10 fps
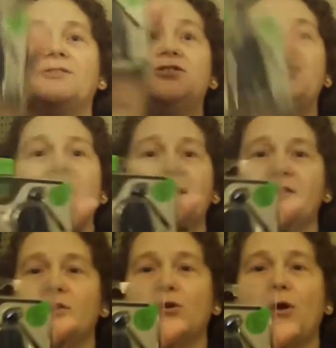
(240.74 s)
Jigs
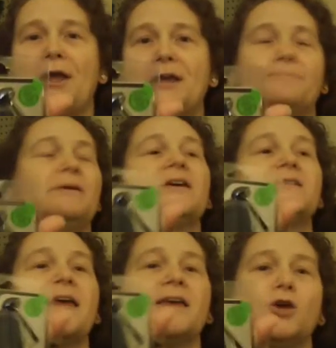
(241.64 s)
are great because
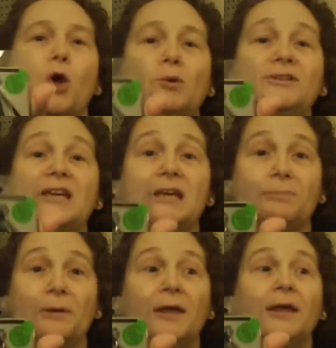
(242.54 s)
they can go deep,
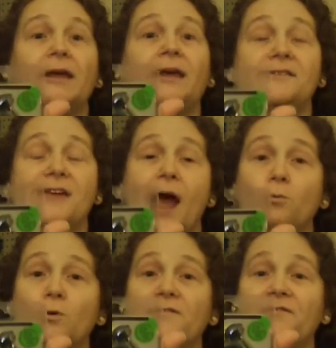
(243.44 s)
get down
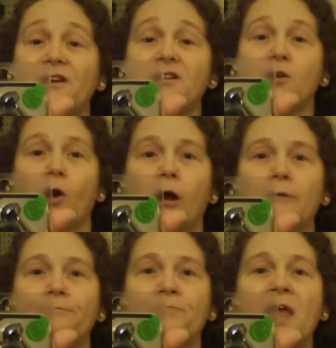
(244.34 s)
where the fish are,
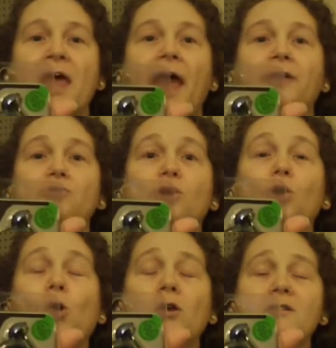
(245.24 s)
and you can
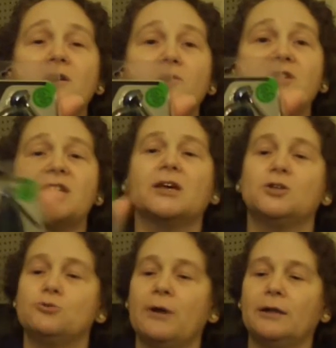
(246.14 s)
also stick a
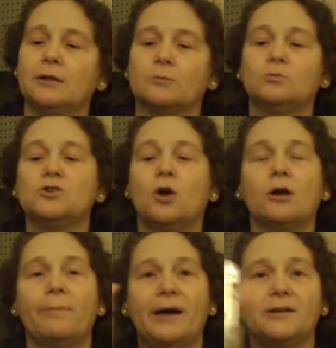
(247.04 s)
trailer. We'll talk
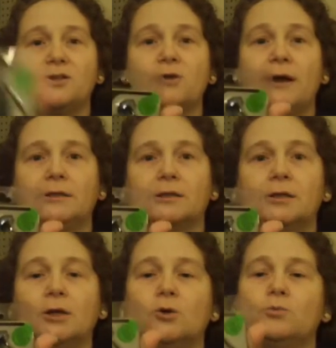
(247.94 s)
about a trailer,
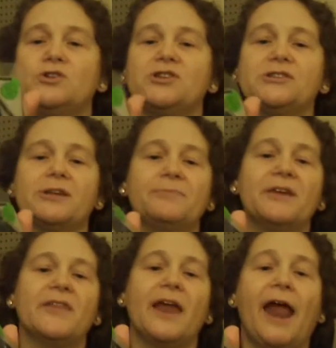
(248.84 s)
which is
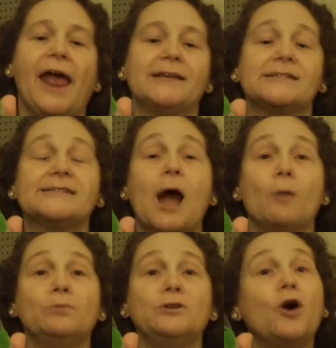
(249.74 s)
something that hangs
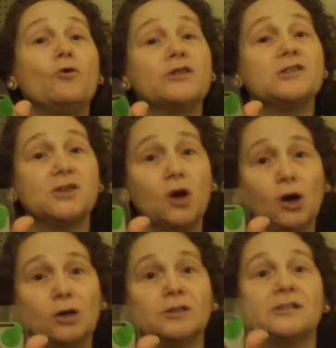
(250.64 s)
down below the
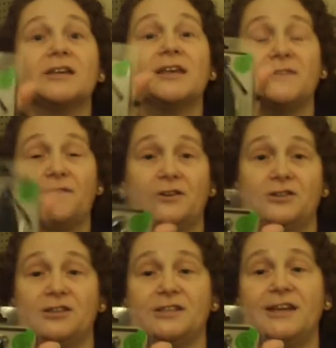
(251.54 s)
skirt to get the
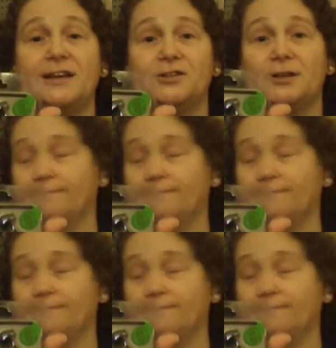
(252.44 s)
fish's attention.